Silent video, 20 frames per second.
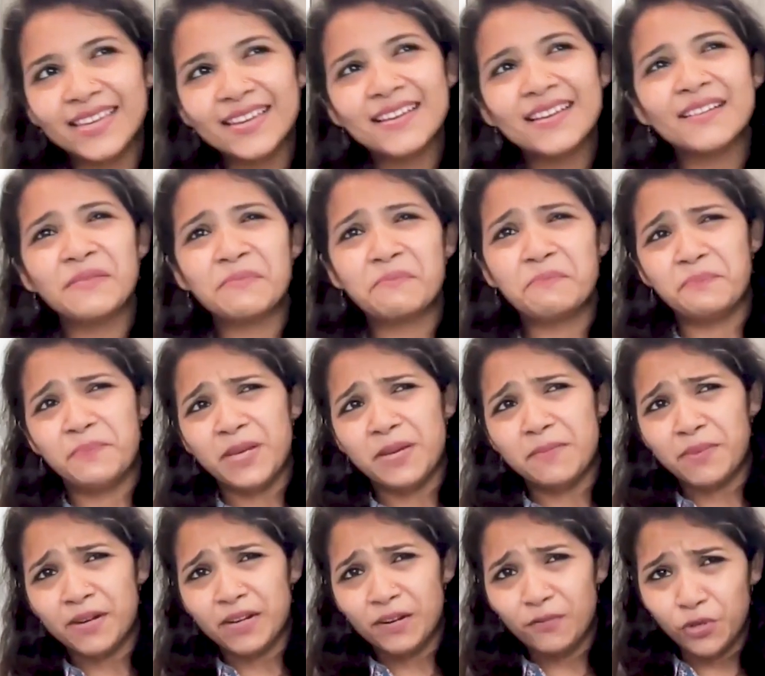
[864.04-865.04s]
think
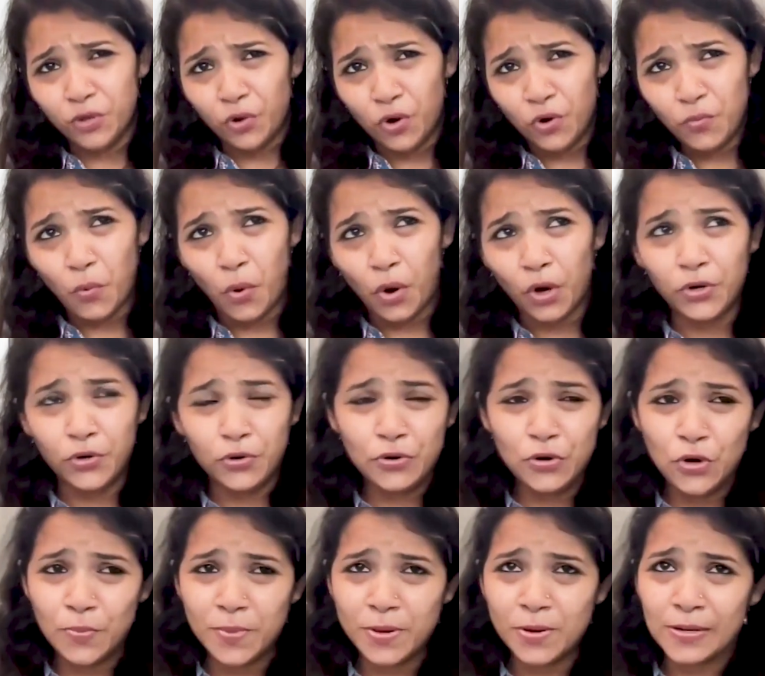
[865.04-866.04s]
people don't want to
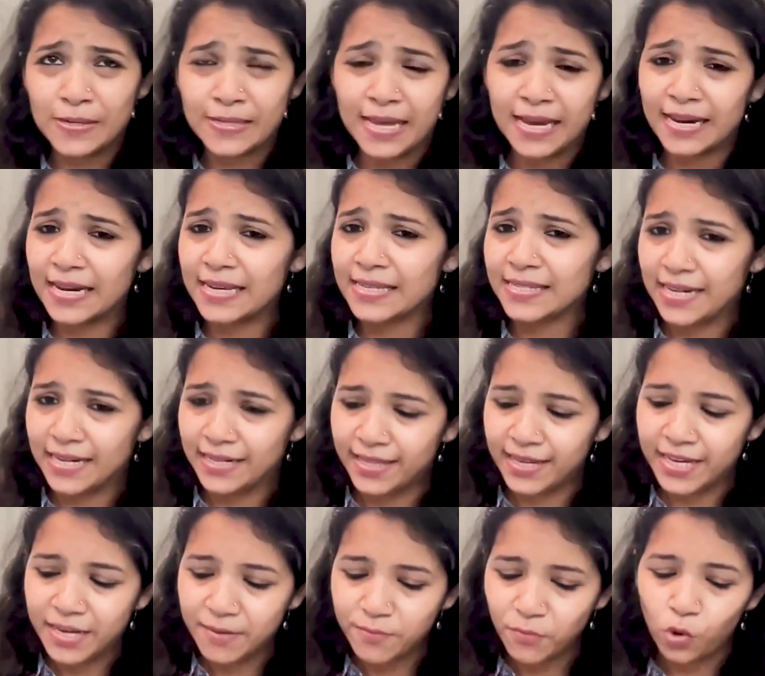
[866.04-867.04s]
know, because like I said,
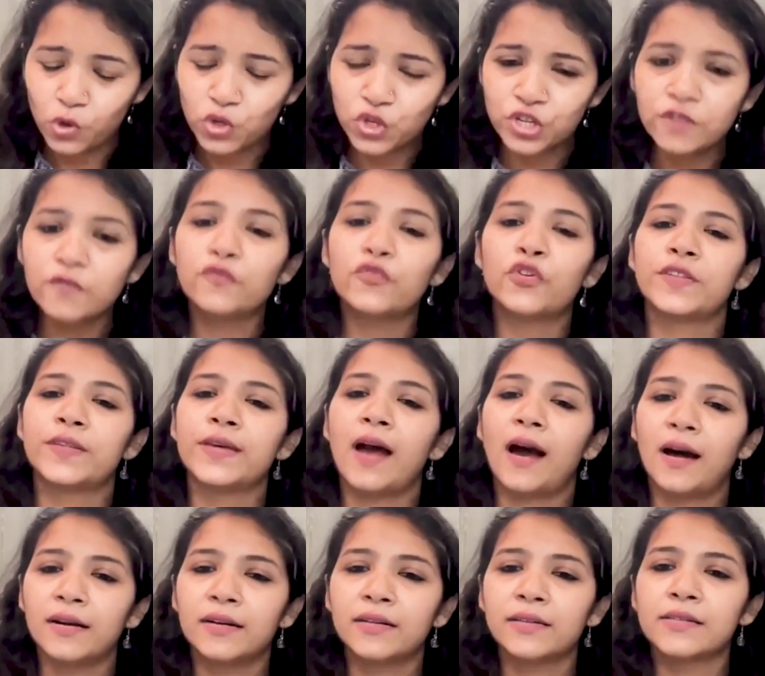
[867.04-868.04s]
the emotion for the
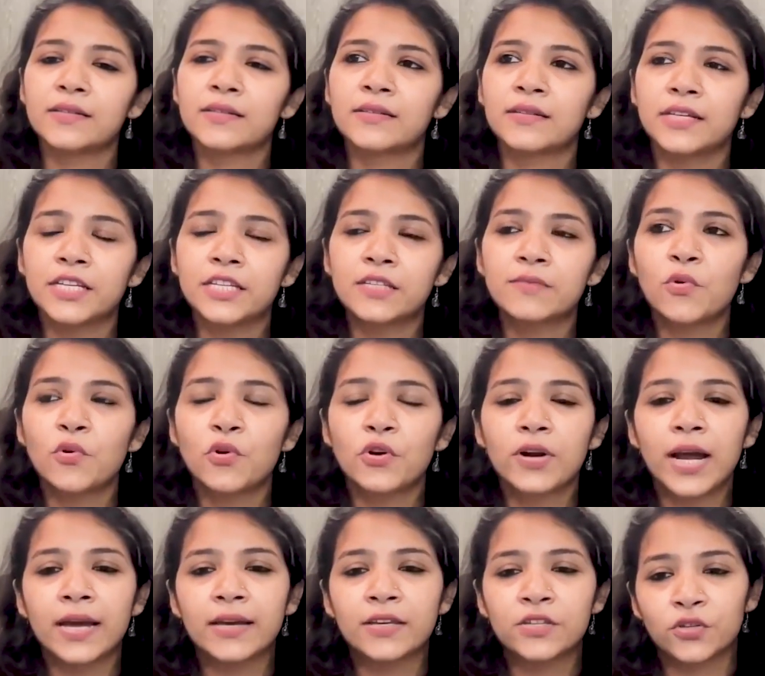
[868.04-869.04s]
artist is more
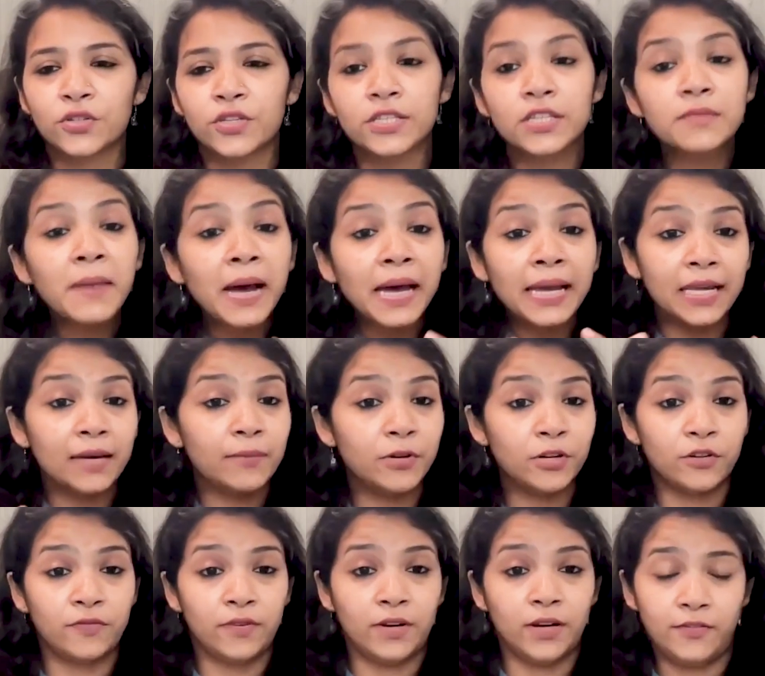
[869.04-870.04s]
like, so this is my
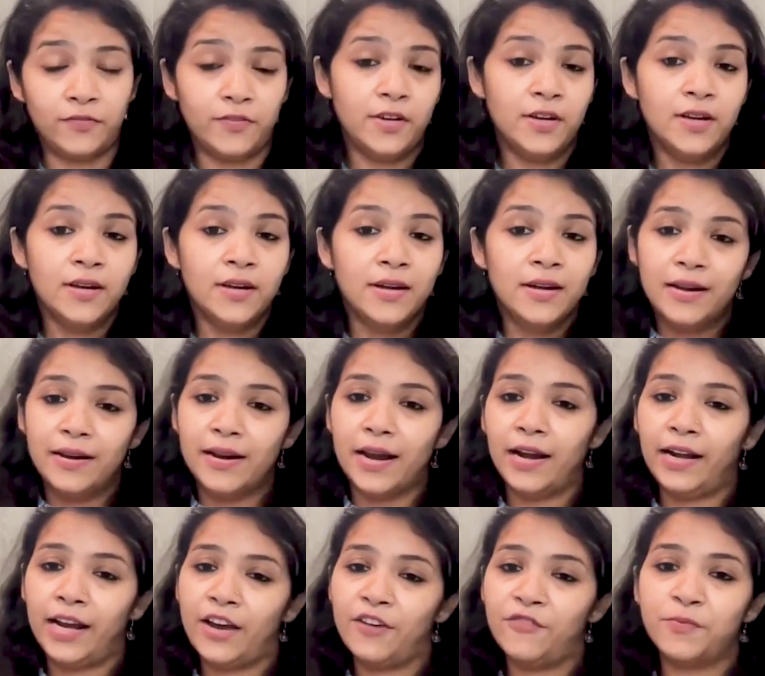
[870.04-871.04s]
labor of love,
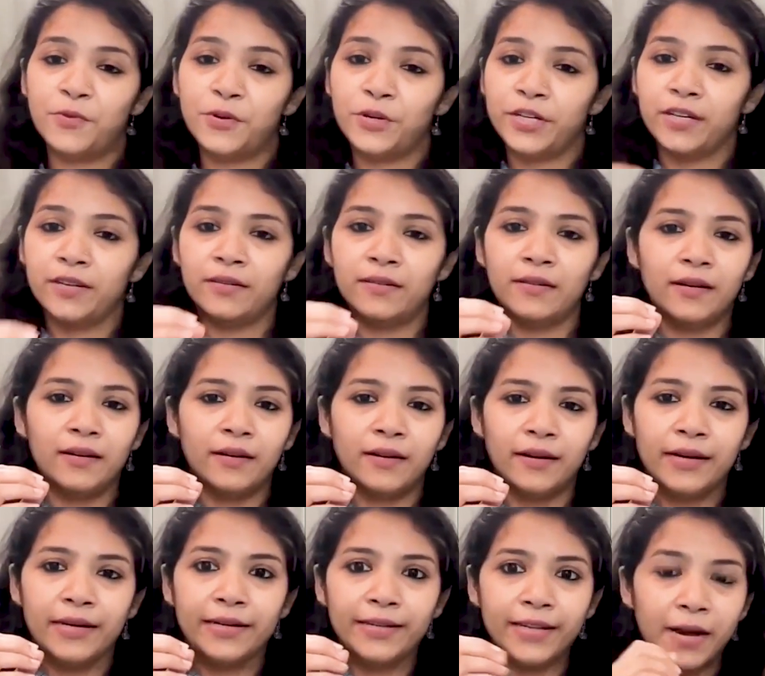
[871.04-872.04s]
right? I've put in,
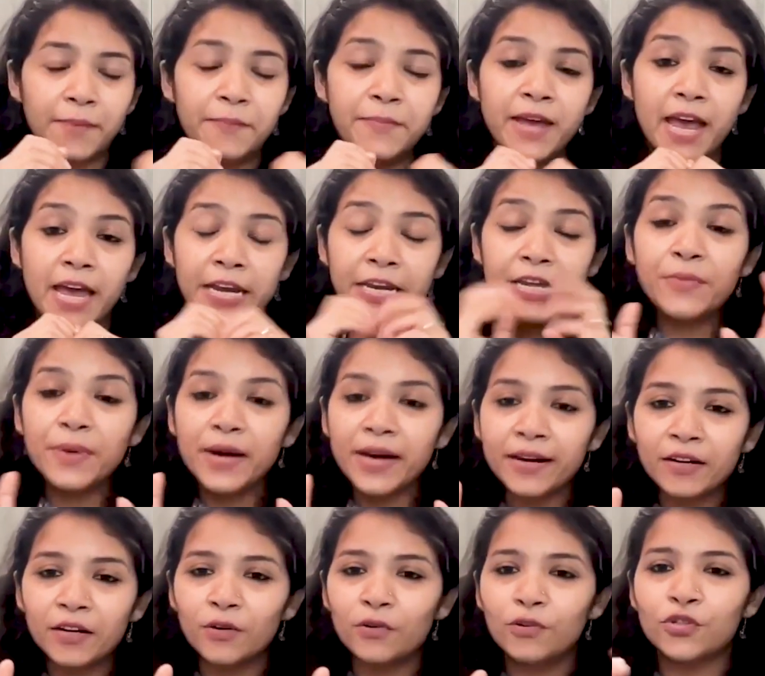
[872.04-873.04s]
it can be anywhere
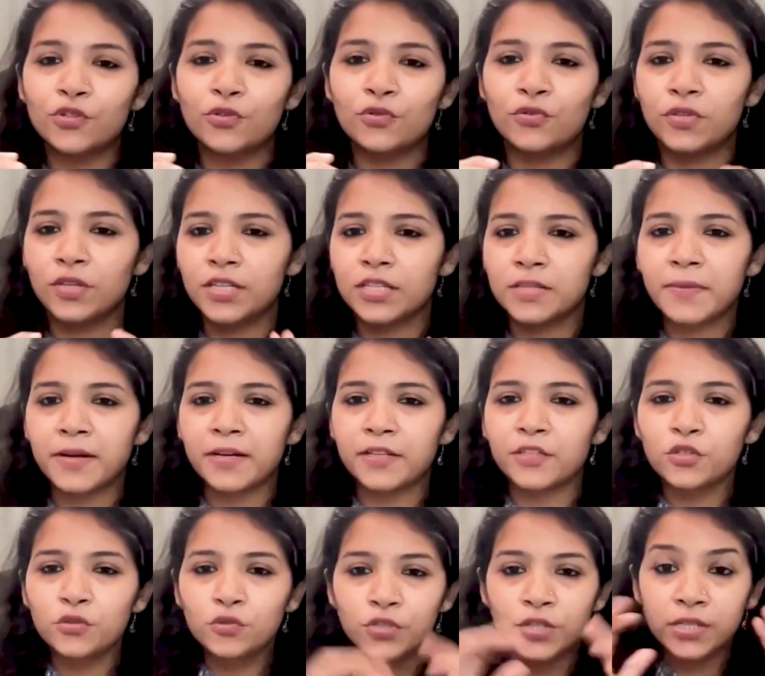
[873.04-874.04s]
close to 6
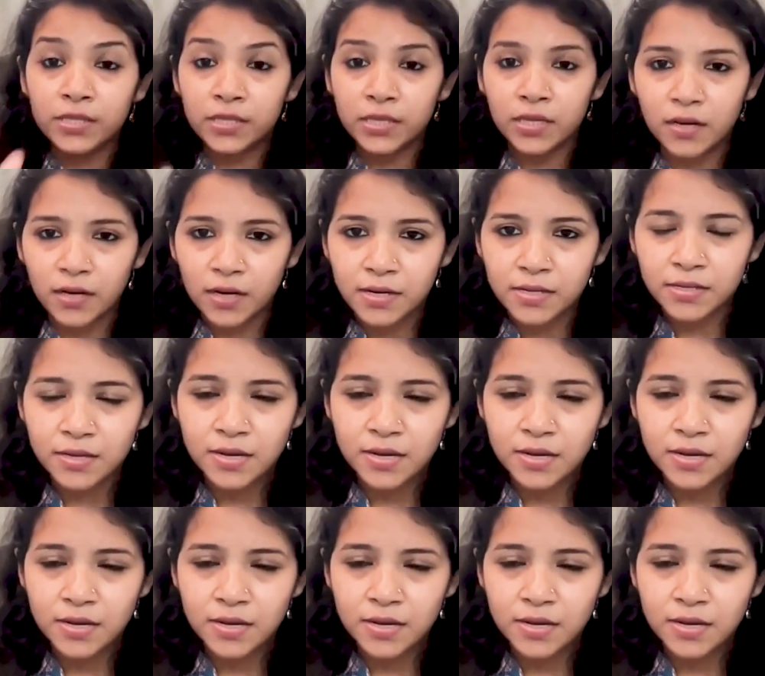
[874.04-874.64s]
months to 6 years